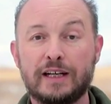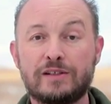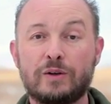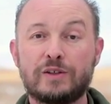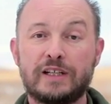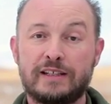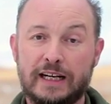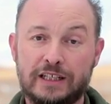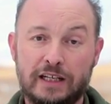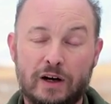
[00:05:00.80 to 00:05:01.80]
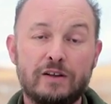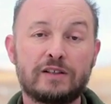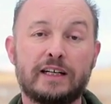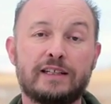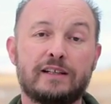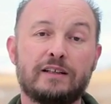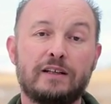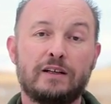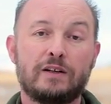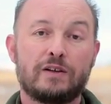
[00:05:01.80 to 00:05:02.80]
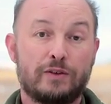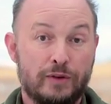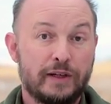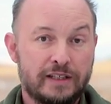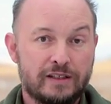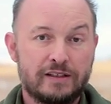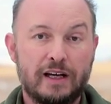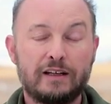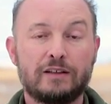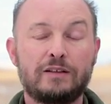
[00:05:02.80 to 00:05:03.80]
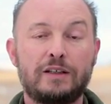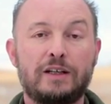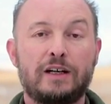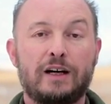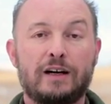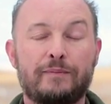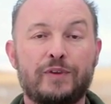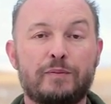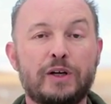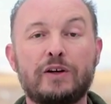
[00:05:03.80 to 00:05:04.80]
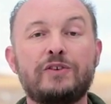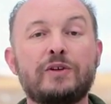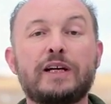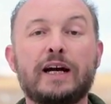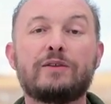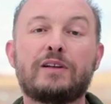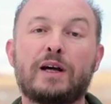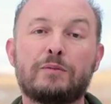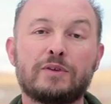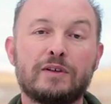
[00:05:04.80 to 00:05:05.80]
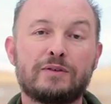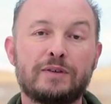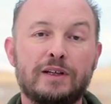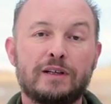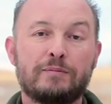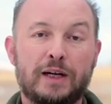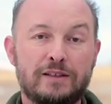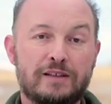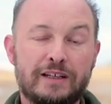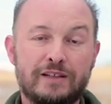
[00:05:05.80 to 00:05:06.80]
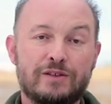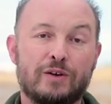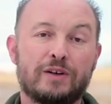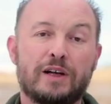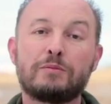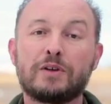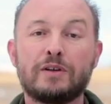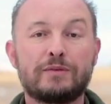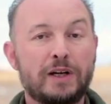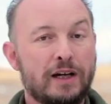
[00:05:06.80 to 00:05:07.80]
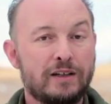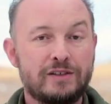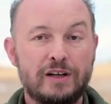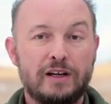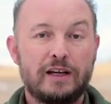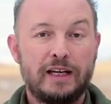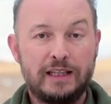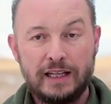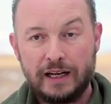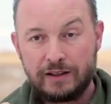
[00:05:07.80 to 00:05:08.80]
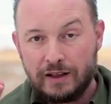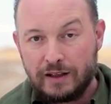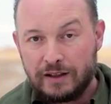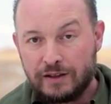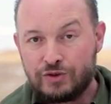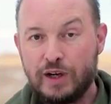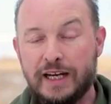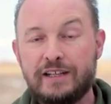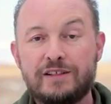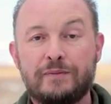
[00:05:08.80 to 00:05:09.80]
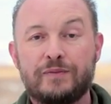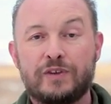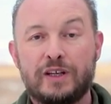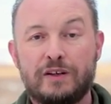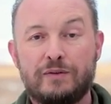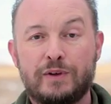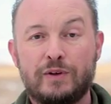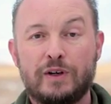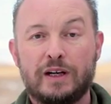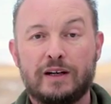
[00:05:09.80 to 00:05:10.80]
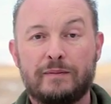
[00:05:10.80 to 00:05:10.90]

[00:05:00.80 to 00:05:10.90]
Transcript: light source is actually oscillating through its cycle, because you can count the number of pulses or number of colors in that trace to give you